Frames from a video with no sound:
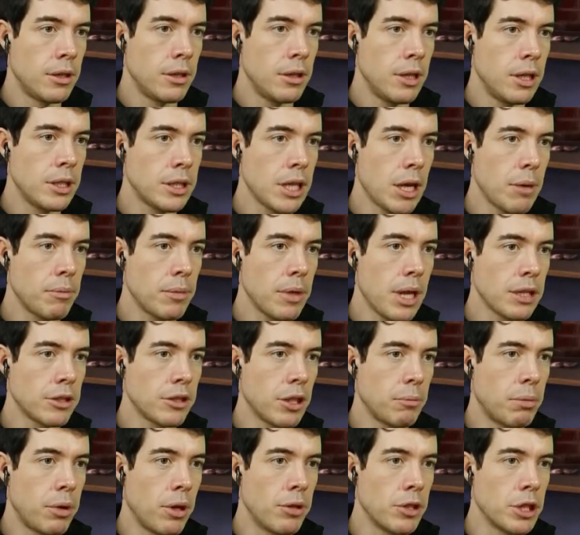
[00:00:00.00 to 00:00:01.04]
Is that... That's
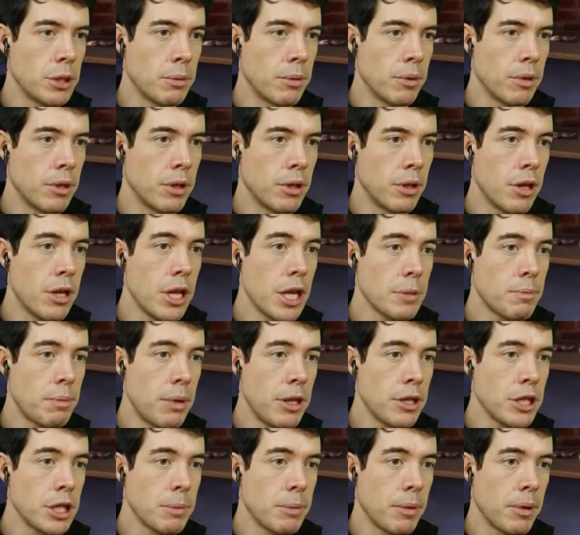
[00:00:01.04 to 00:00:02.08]
not plungeable. It is
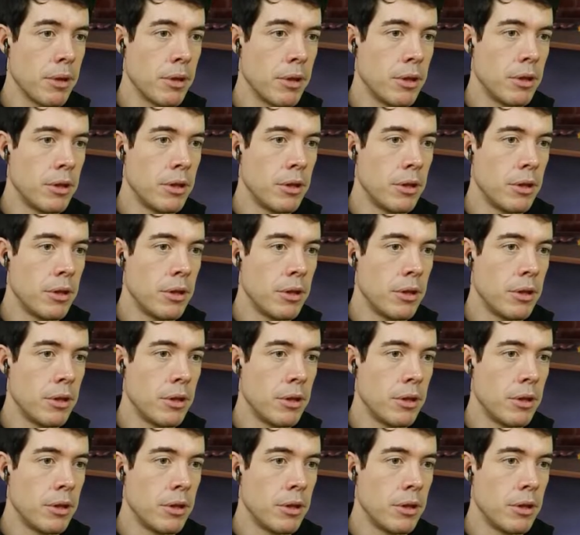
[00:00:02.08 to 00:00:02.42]
plungeable.